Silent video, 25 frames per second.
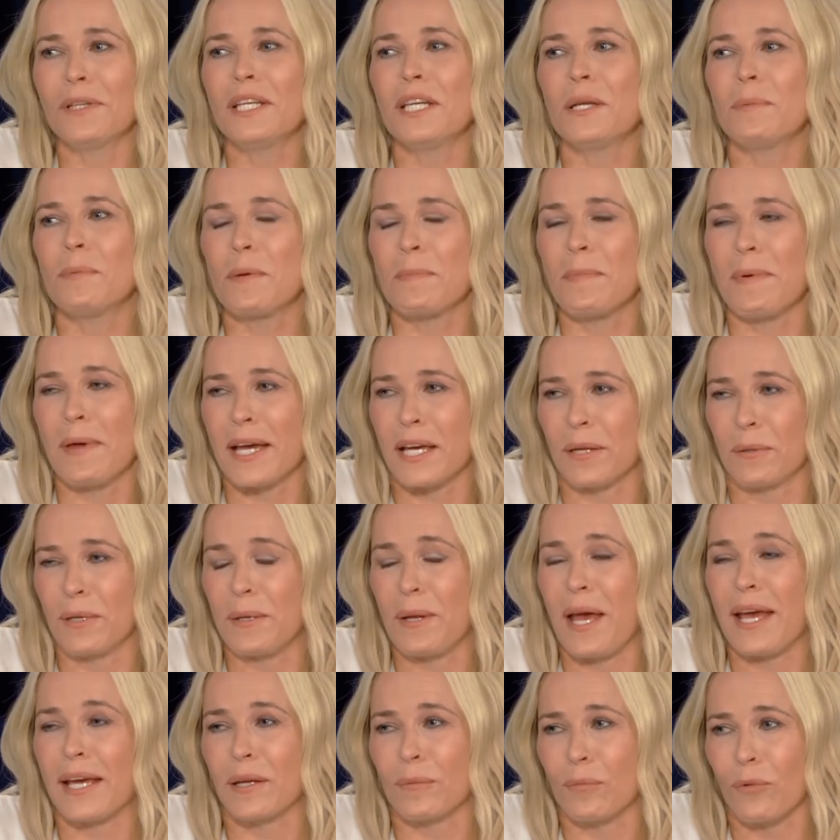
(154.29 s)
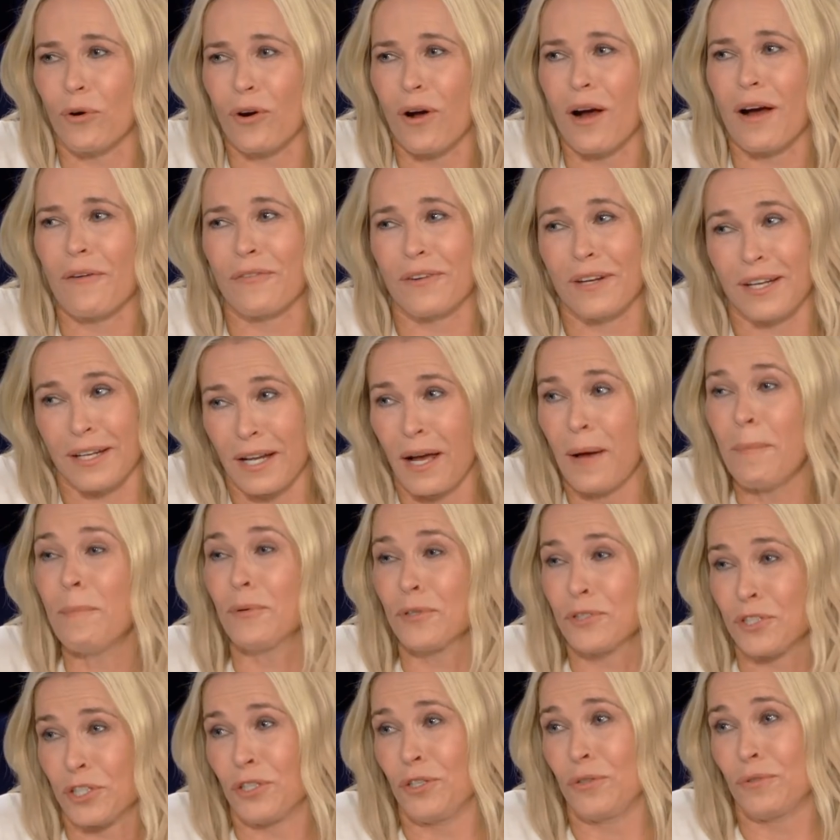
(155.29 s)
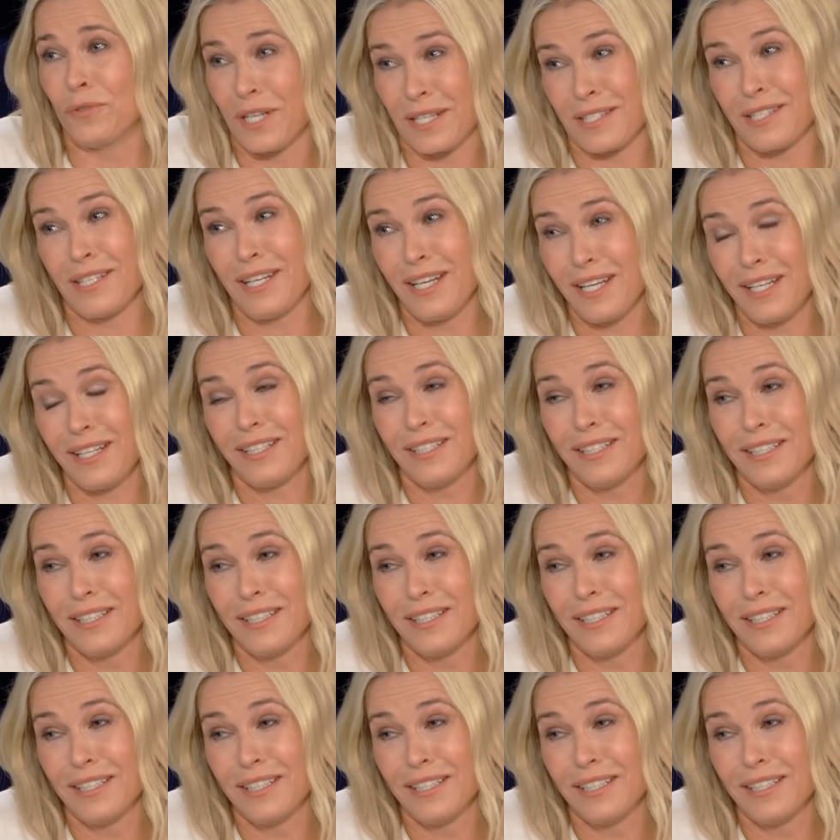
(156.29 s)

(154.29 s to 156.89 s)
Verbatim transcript: need to be naked more often. It humbles you, doesn't it?